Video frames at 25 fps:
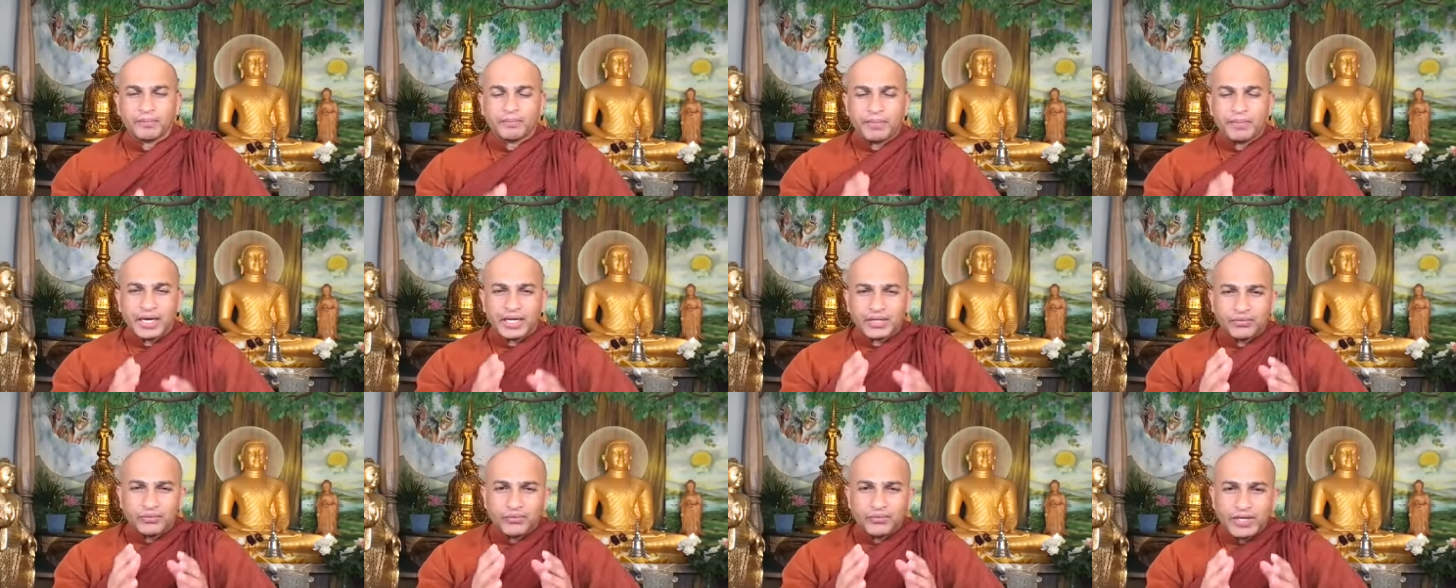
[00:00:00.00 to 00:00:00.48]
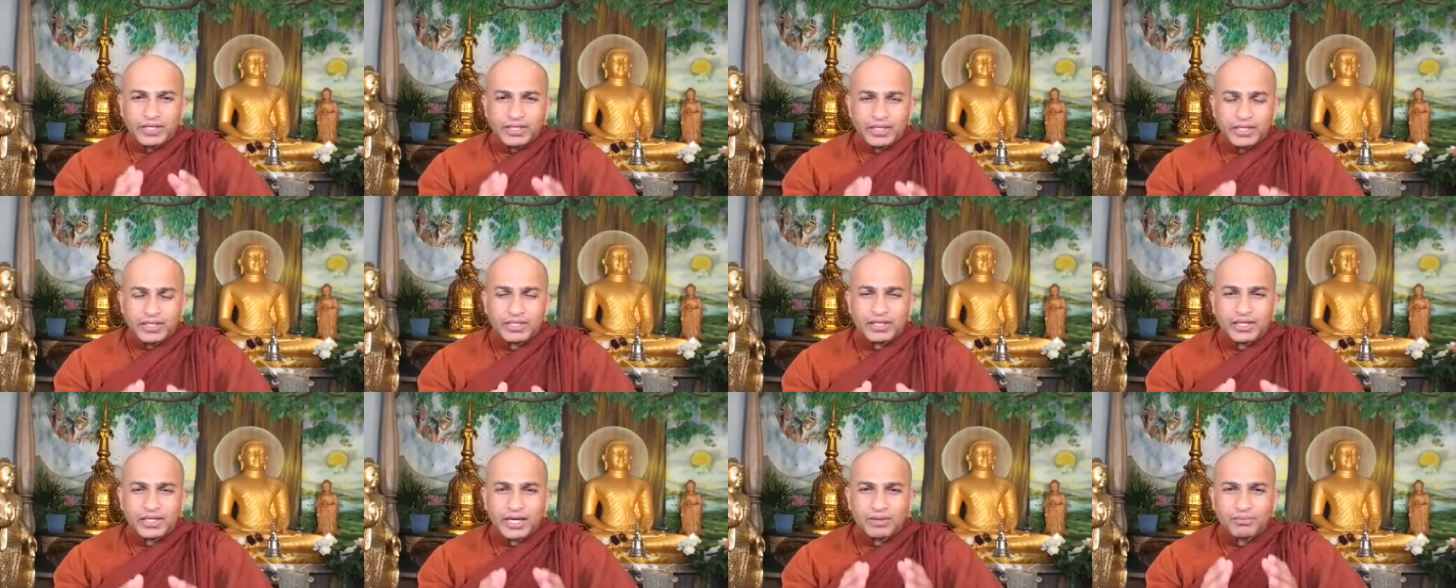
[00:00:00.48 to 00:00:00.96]
But when
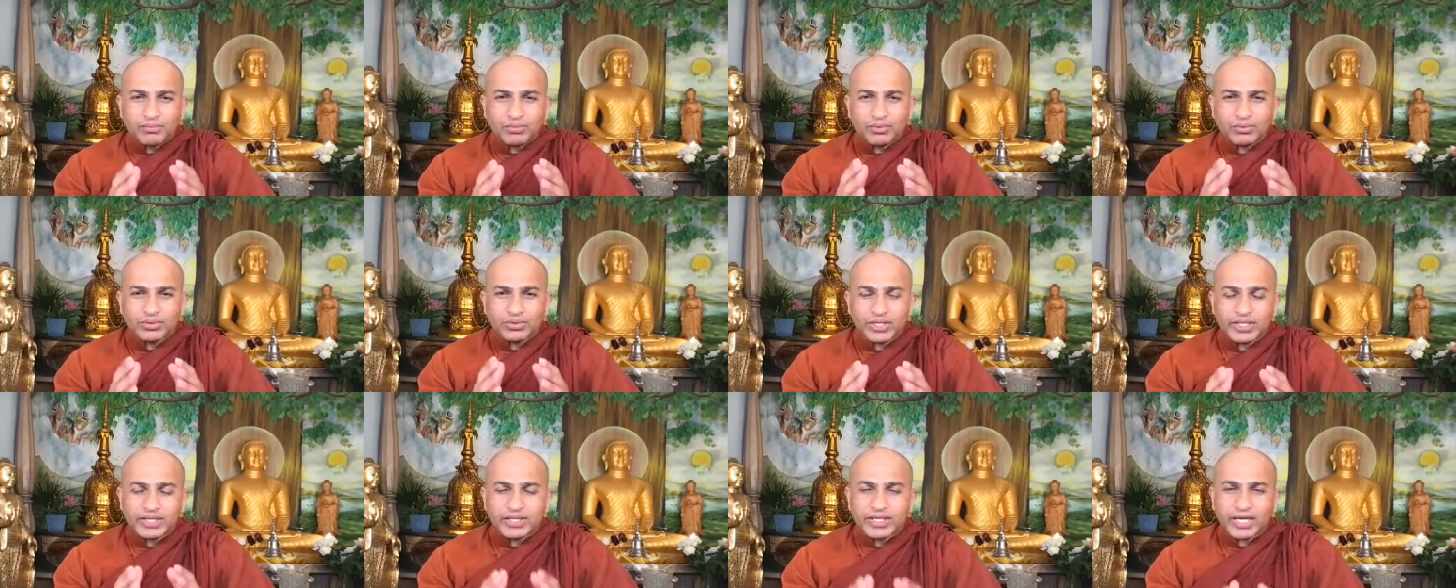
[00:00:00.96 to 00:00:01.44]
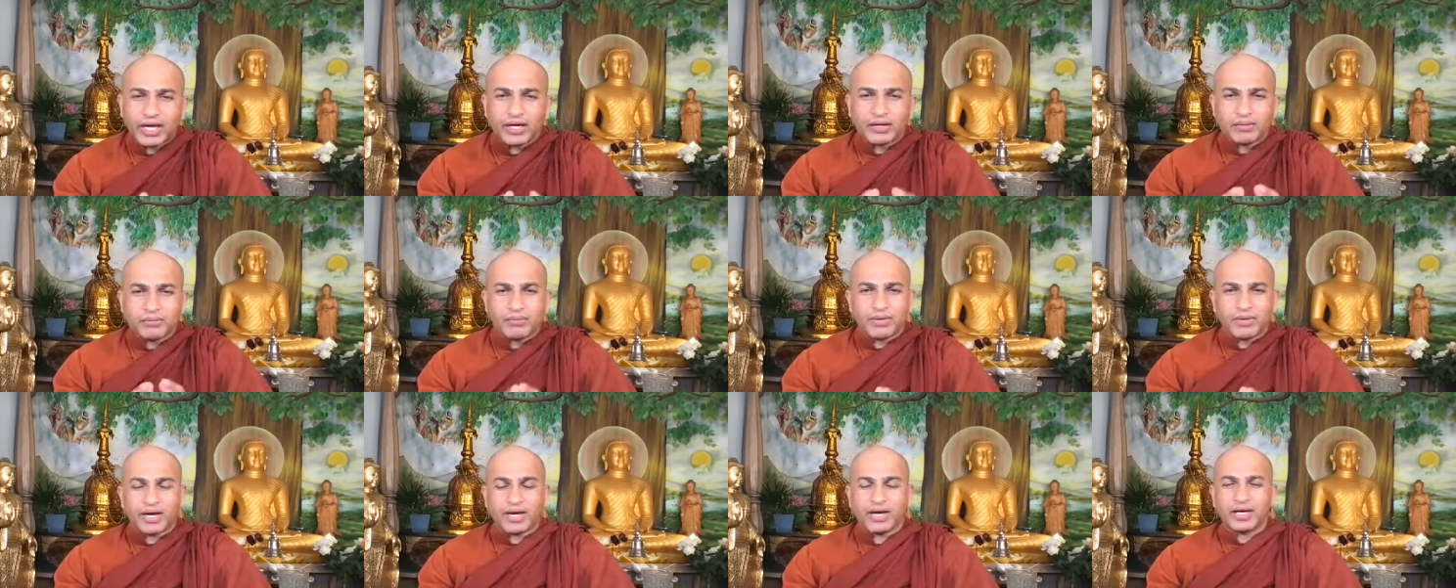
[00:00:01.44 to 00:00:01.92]
it come to the
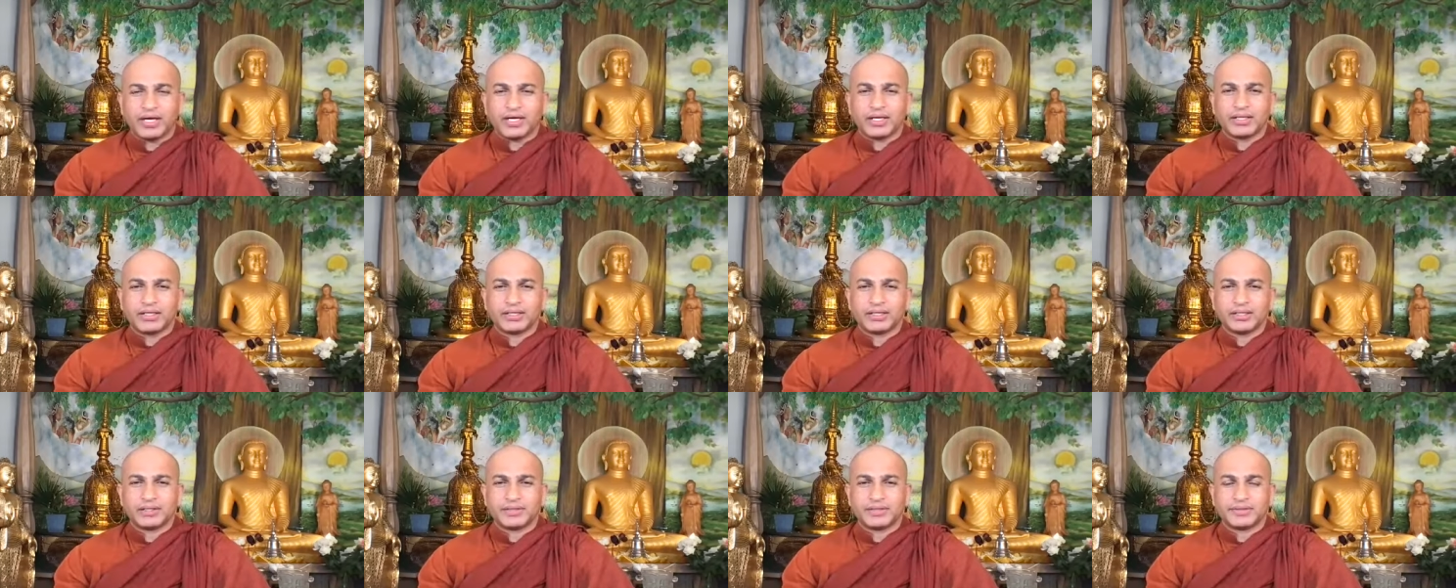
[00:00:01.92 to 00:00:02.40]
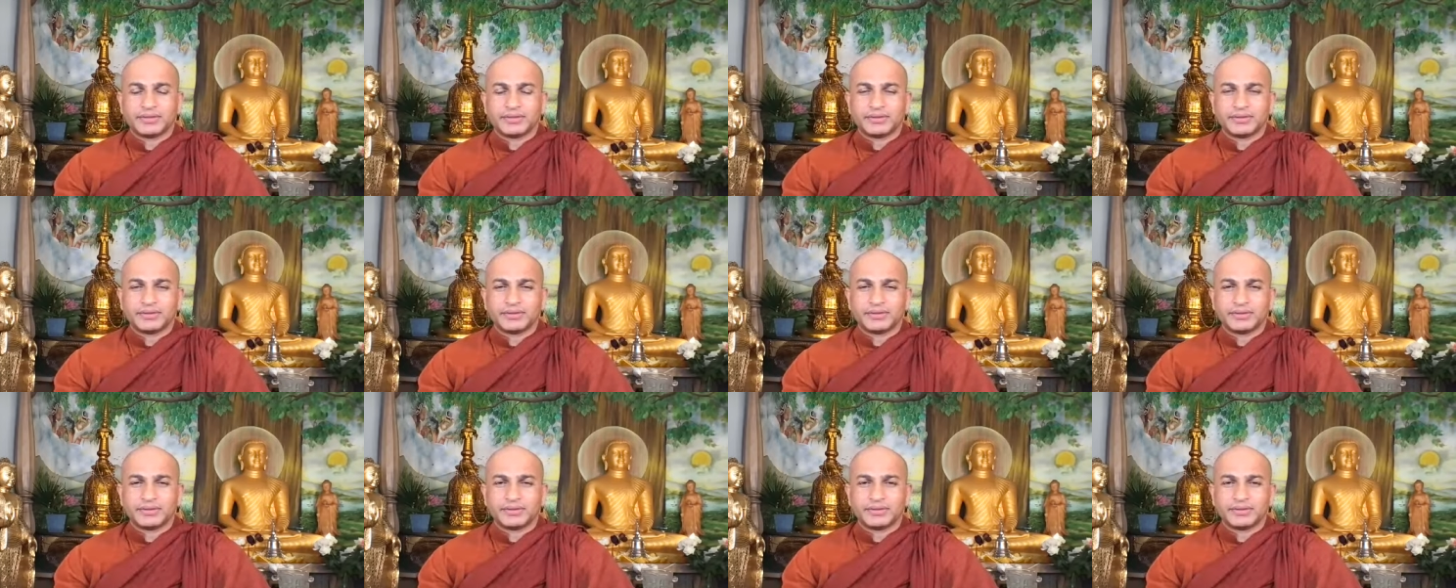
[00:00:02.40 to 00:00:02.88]
dharma,
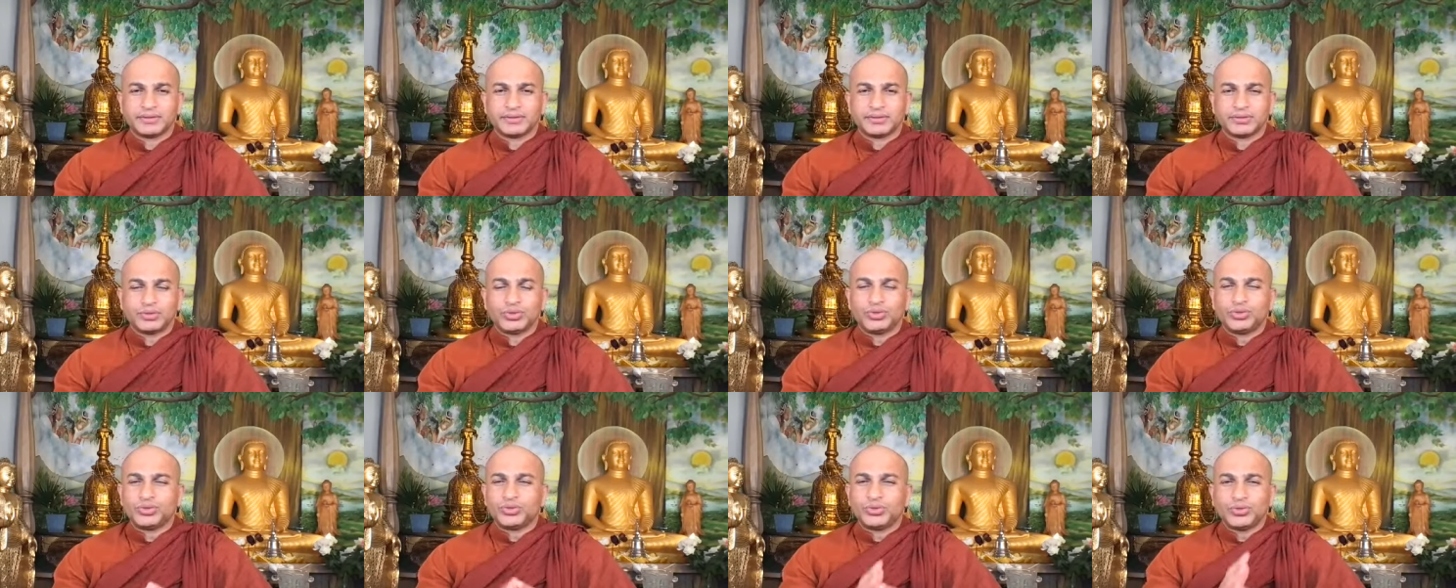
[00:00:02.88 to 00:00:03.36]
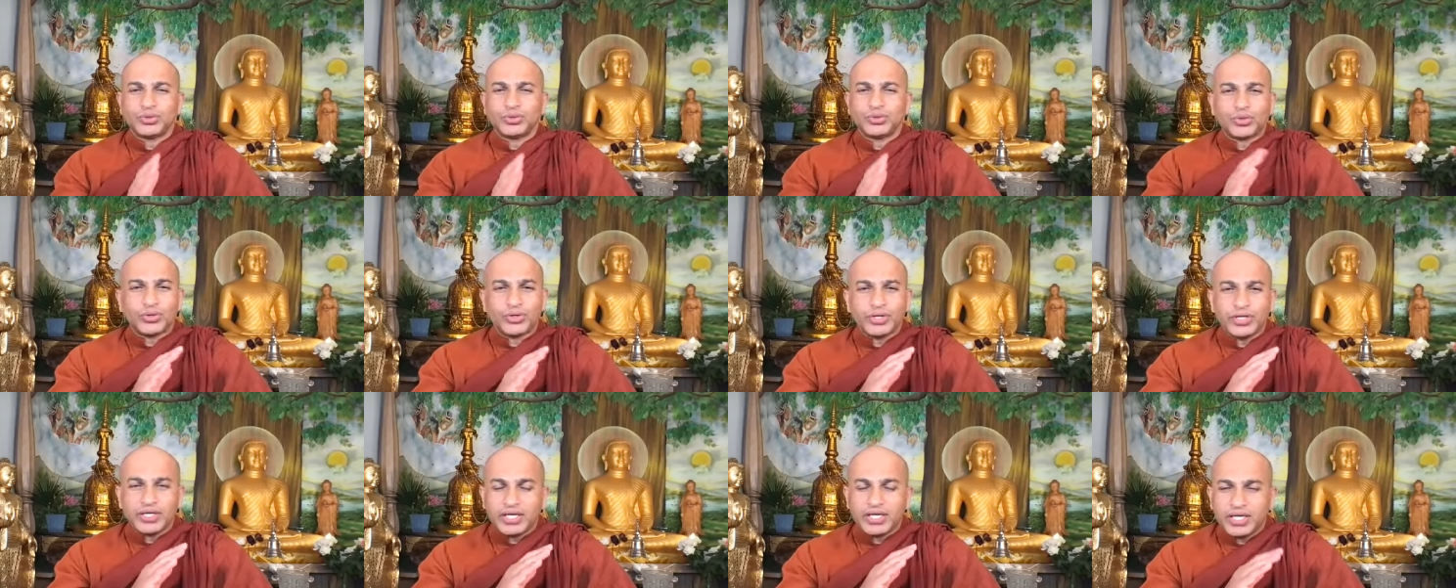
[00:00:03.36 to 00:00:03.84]
you
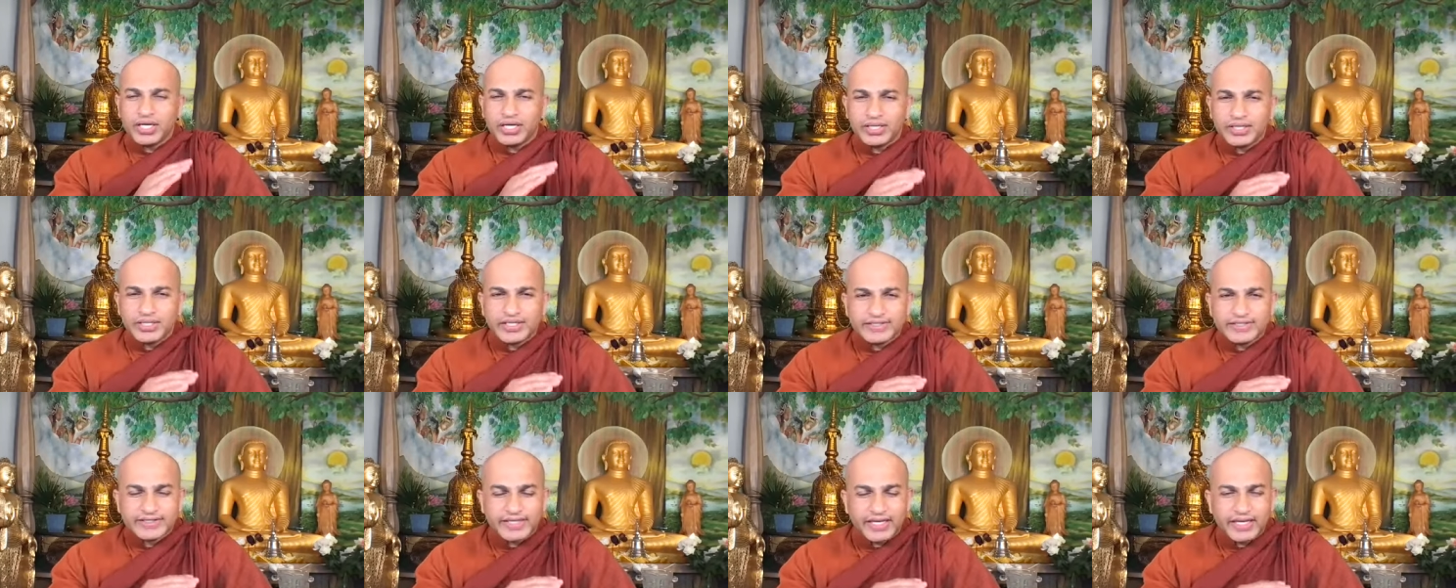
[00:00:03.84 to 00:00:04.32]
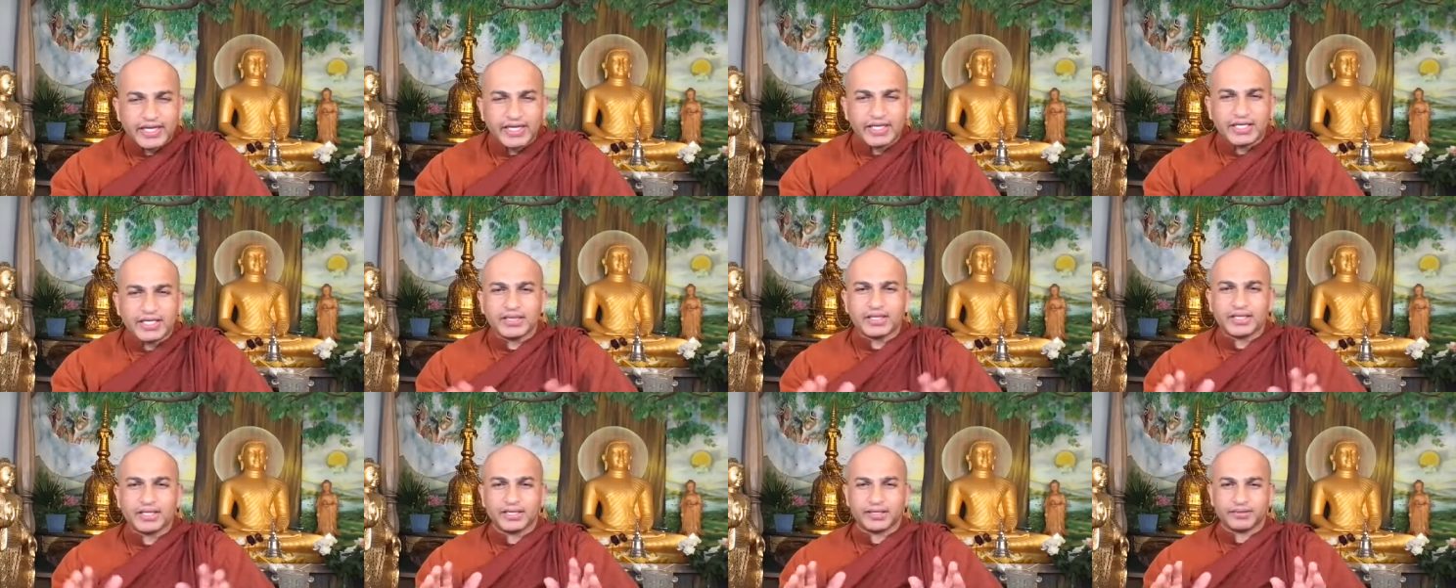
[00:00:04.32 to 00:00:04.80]
no need this
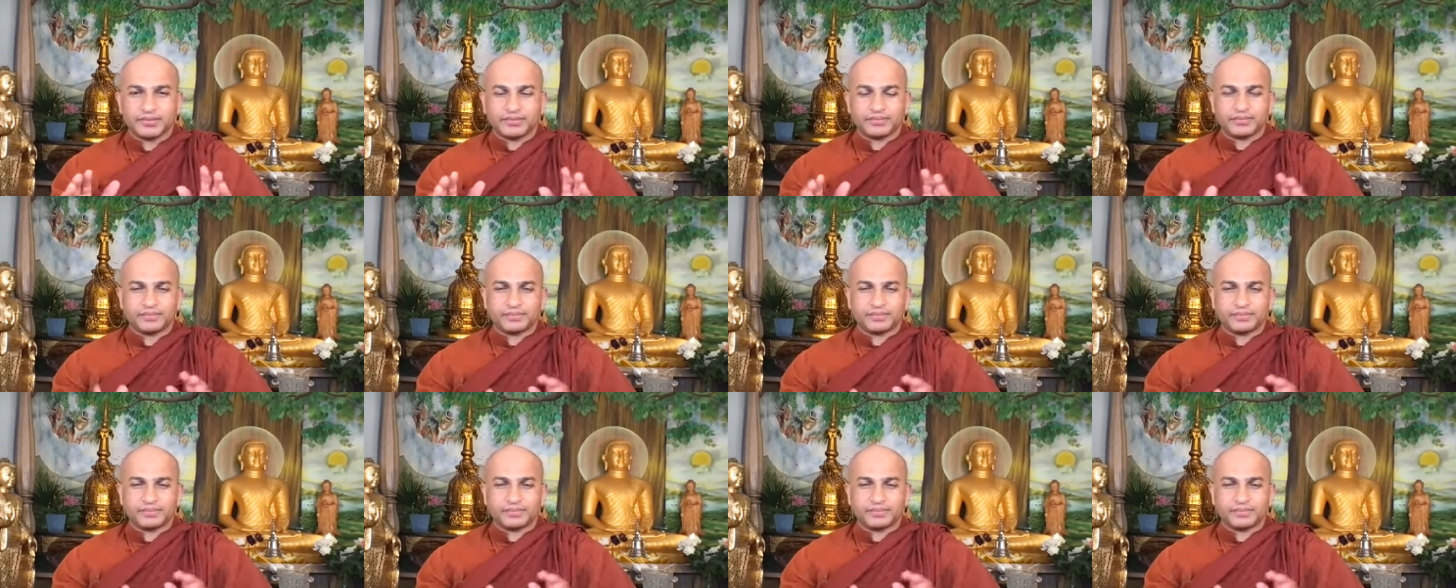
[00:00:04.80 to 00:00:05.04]
anything.